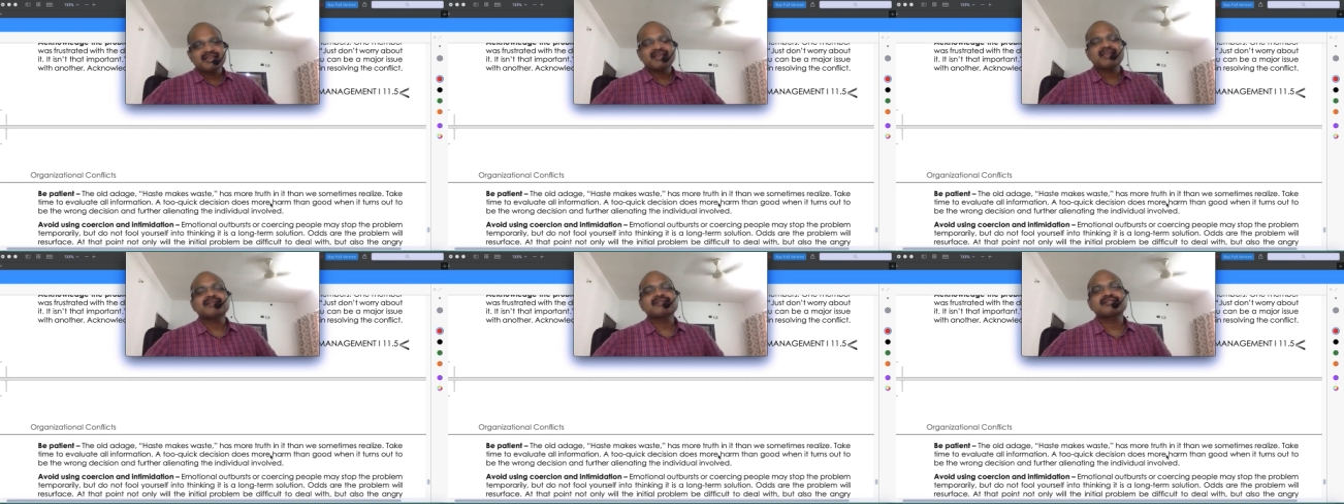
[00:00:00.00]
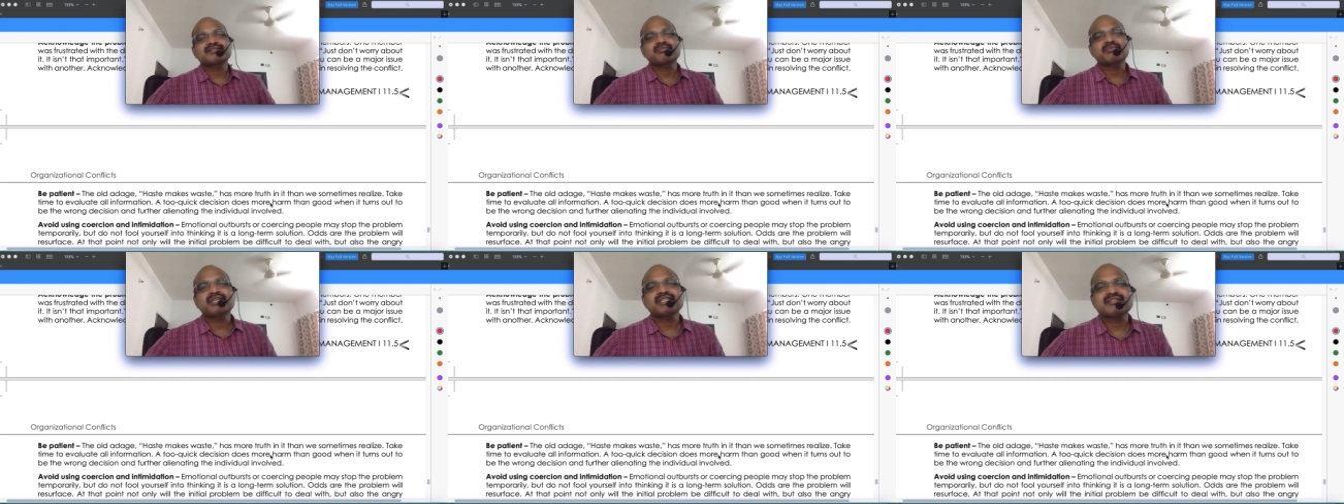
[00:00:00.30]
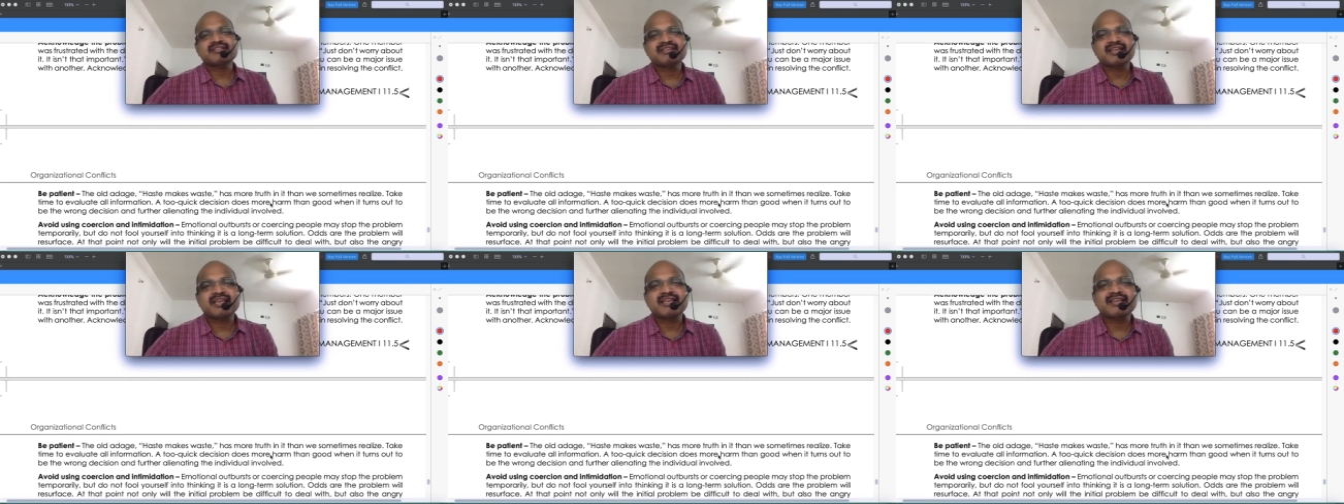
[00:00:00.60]
haste
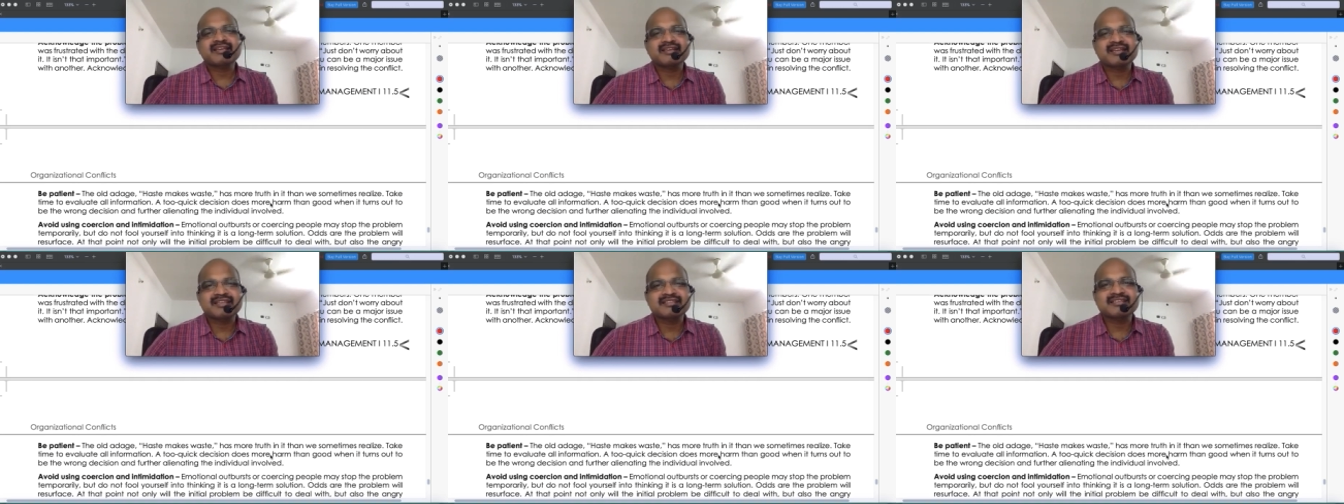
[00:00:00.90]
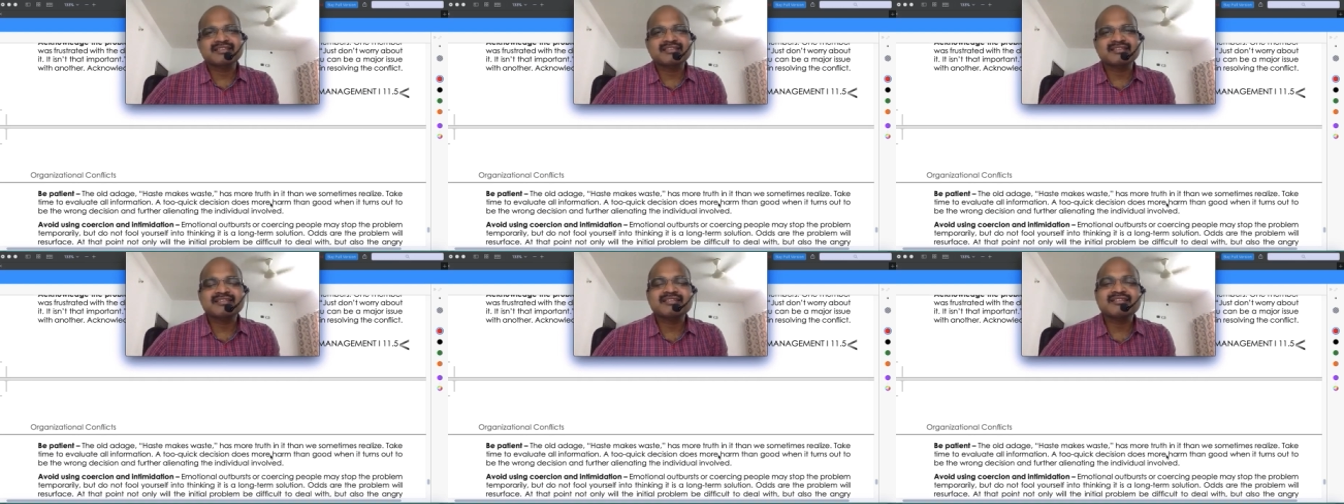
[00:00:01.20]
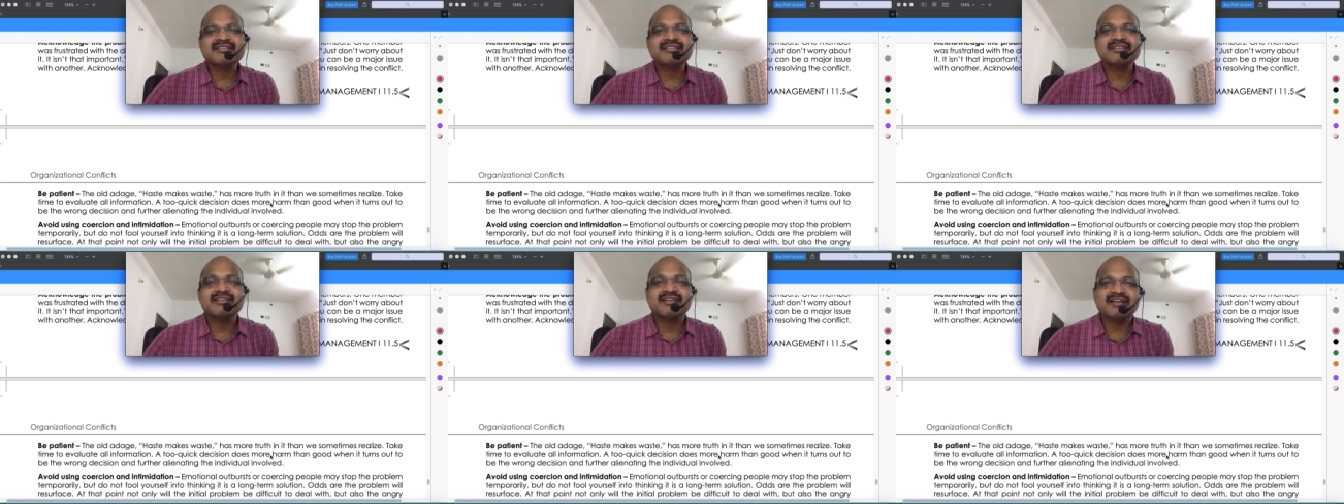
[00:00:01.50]
means taking
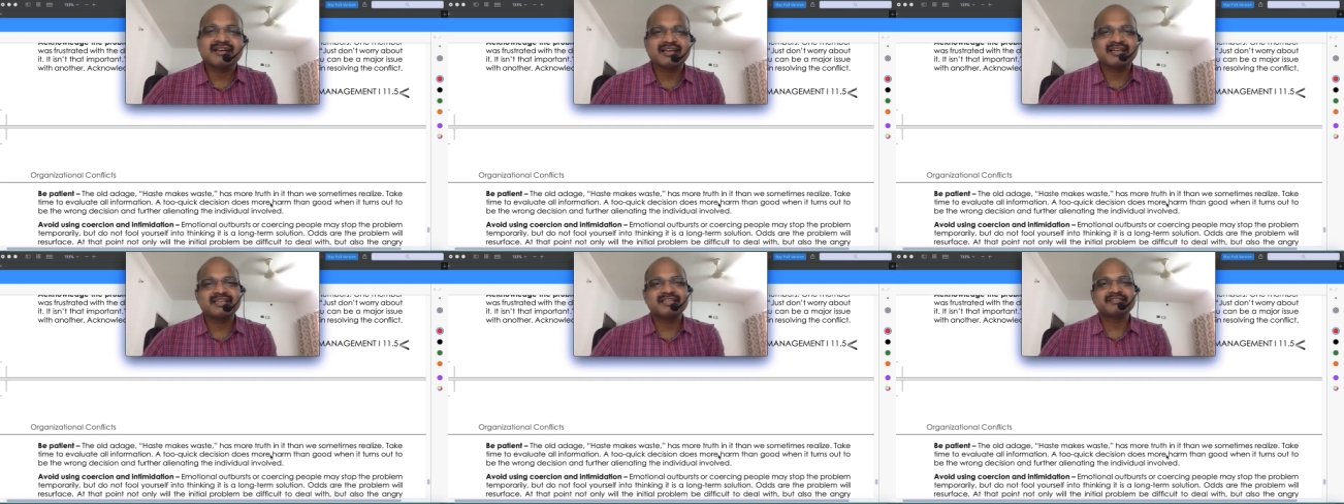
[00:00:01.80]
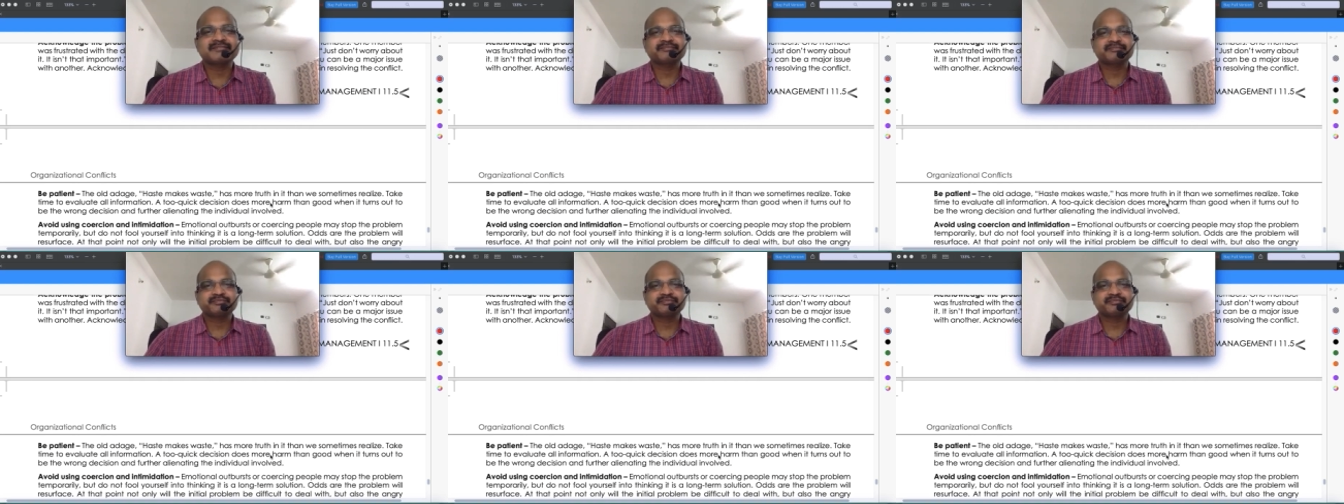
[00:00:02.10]
decisions in a hurry